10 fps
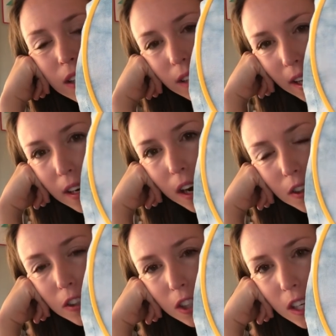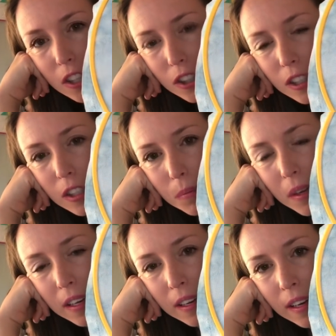A lot of color changes,
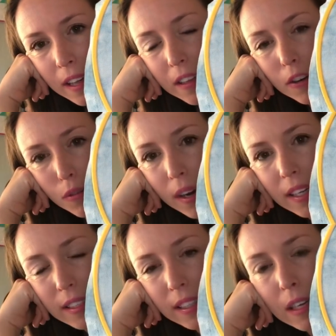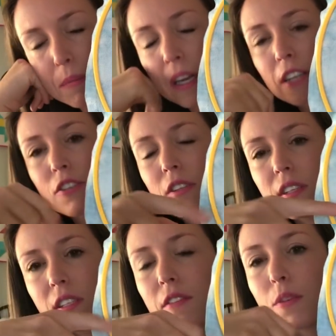but nothing crazy. I mean, I started
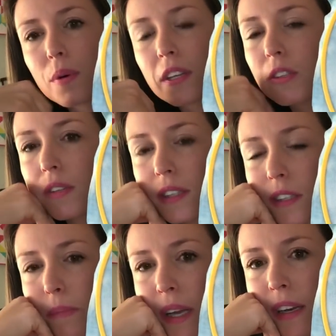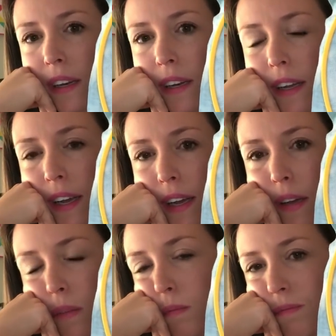this in Florida, so this has been
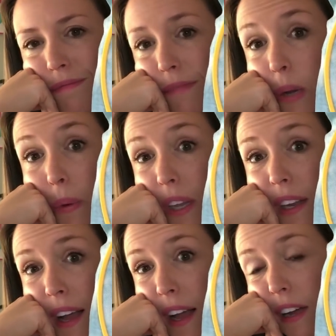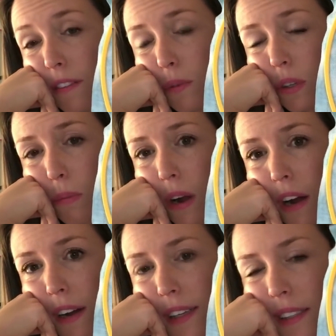a week and a half worth of
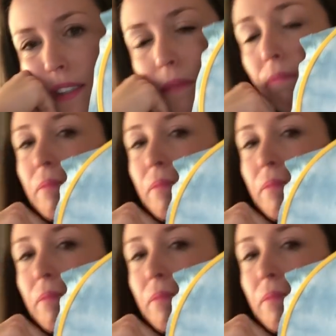progress.